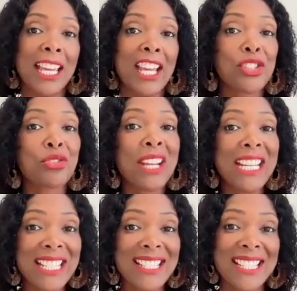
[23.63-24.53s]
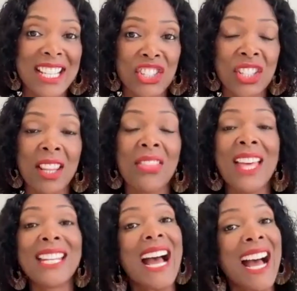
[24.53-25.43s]
a training session
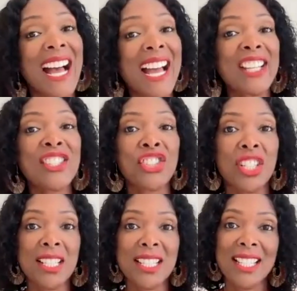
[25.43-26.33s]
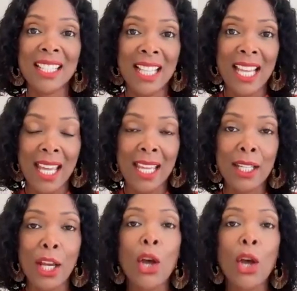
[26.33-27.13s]
that I just led